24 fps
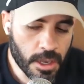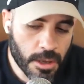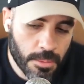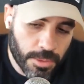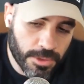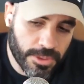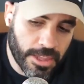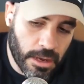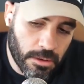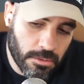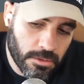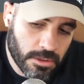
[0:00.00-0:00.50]

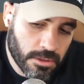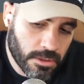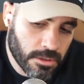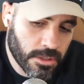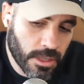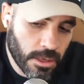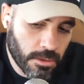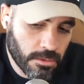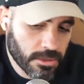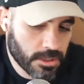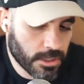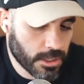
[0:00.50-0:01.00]
But that
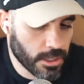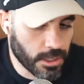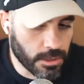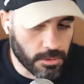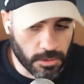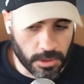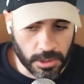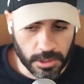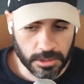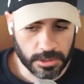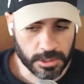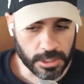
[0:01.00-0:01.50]
was it,
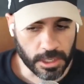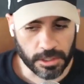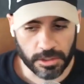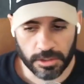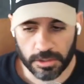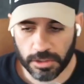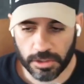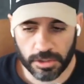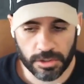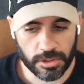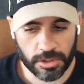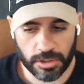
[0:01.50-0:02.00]
where it's like,
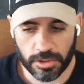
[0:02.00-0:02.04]
dude,